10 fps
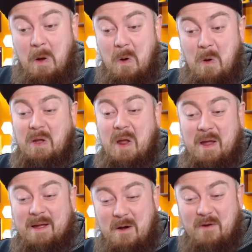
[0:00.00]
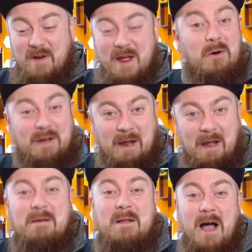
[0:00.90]
Okay, all right,
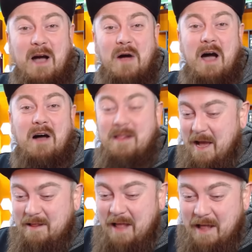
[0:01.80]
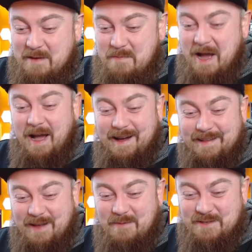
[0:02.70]
okay. I'll eat my
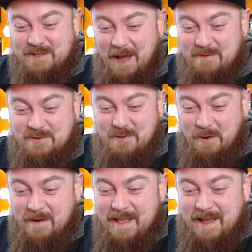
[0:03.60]
hat. I was wrong.